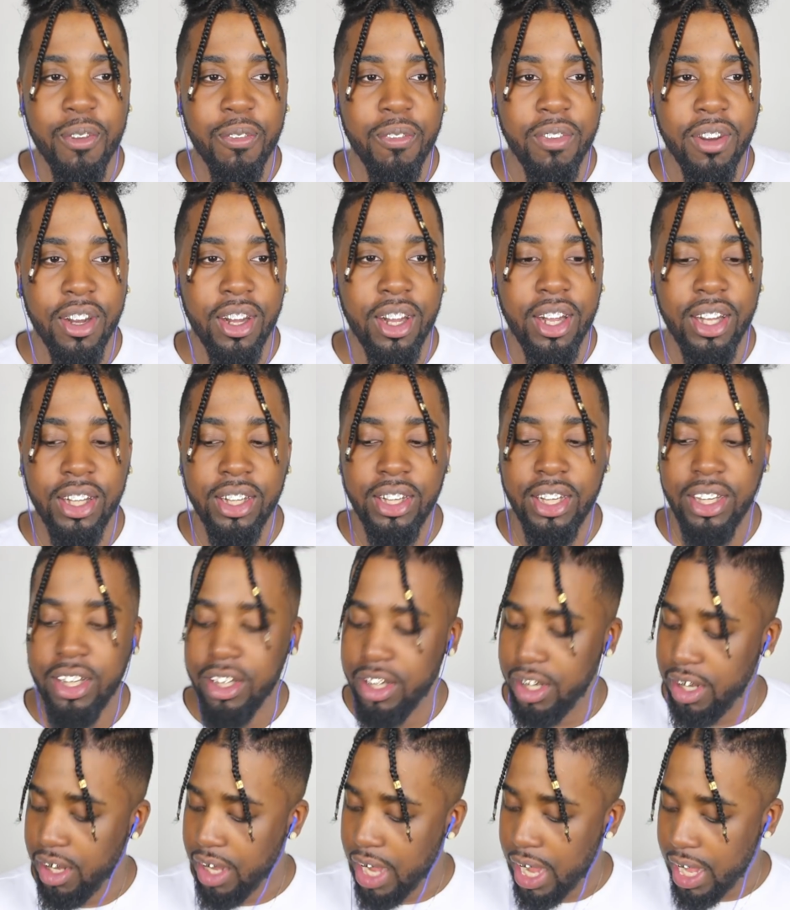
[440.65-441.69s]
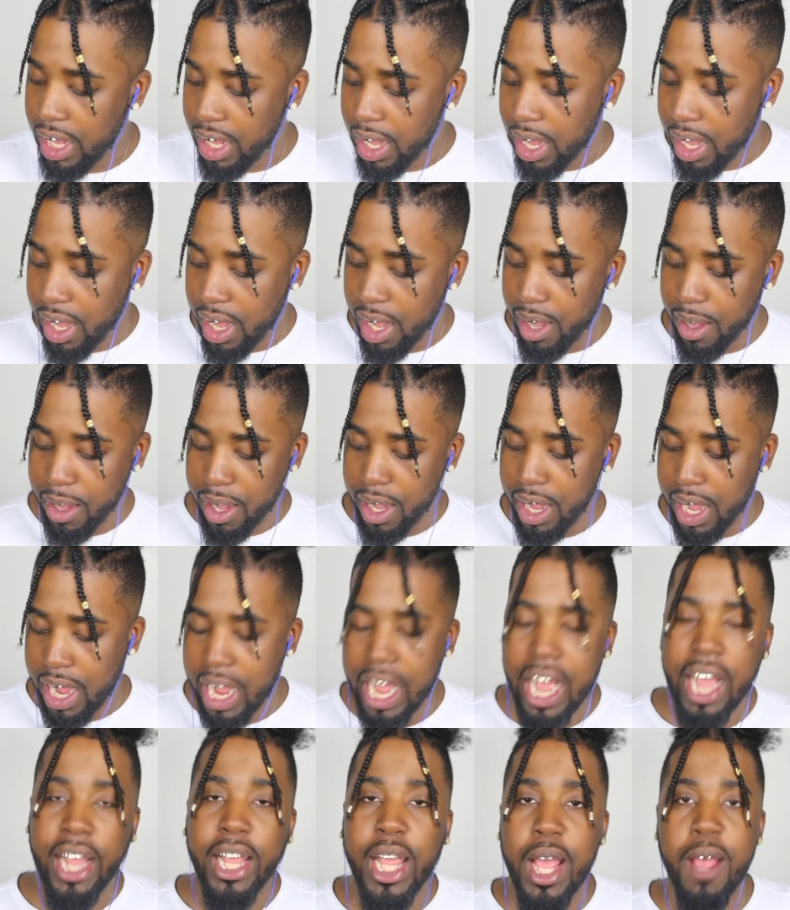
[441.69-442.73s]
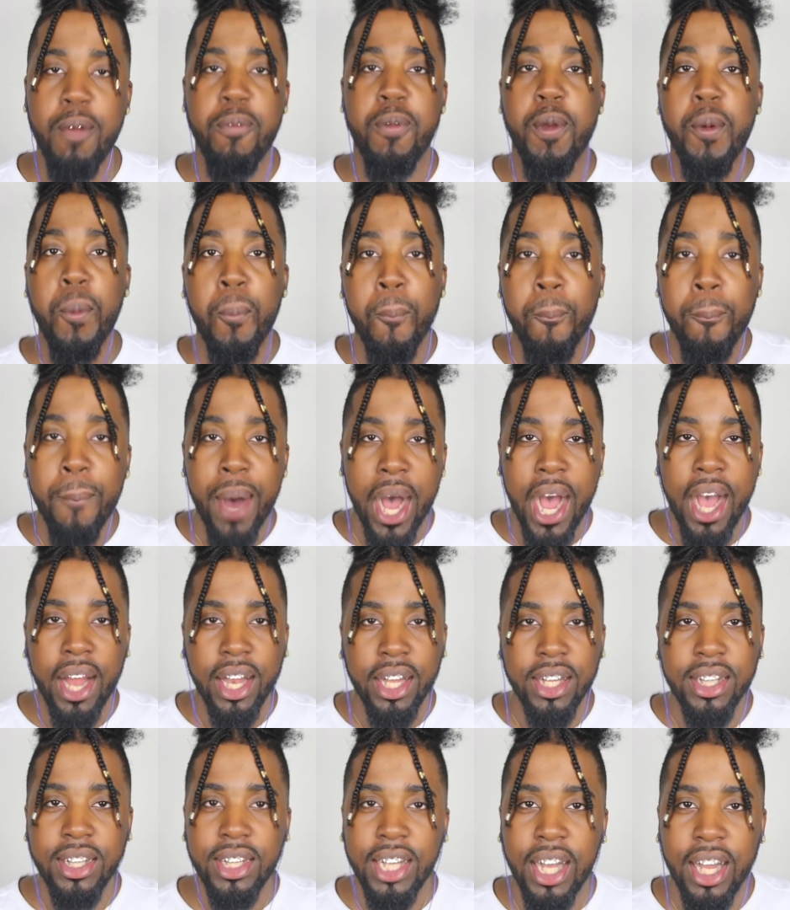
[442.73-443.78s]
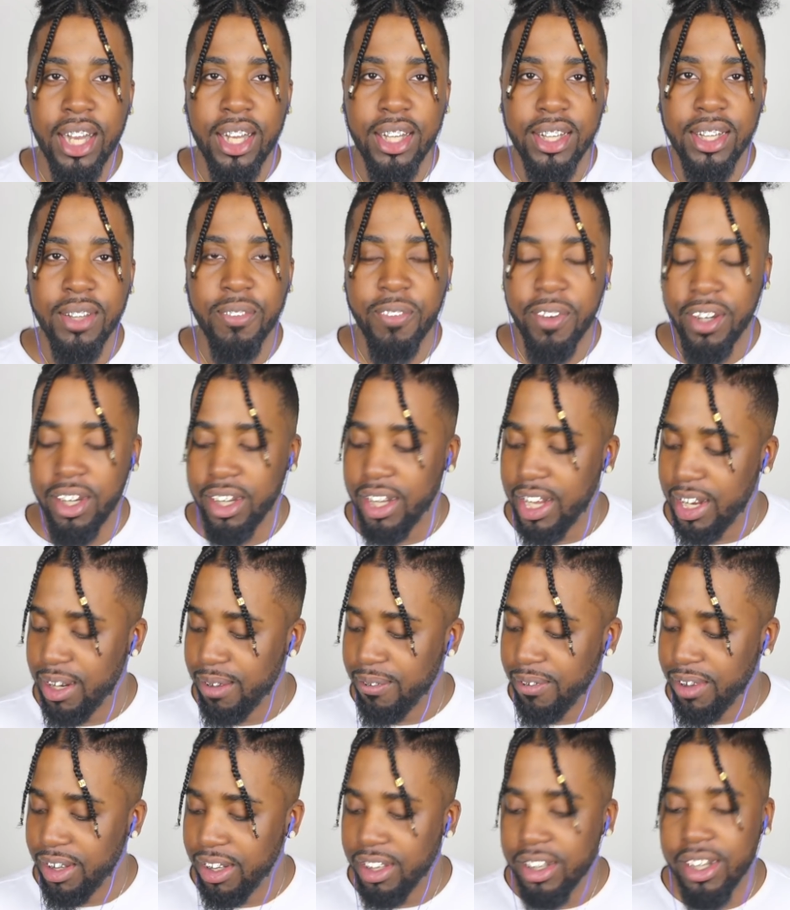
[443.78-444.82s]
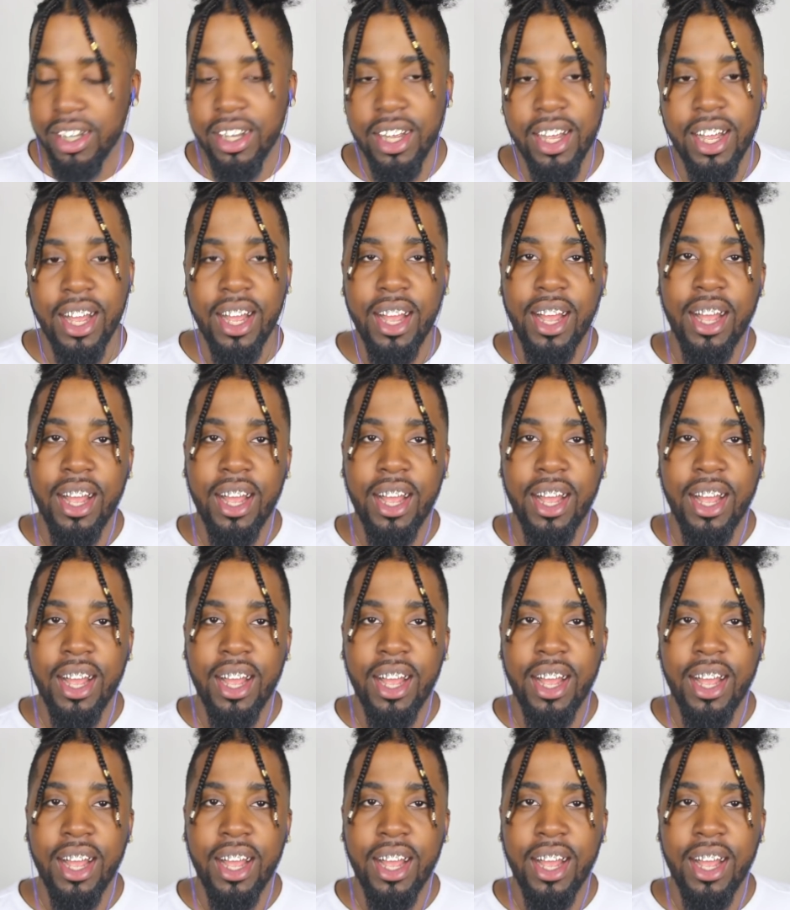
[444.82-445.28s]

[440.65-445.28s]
But, you know, I kept it modest. I didn't spend a lot of money.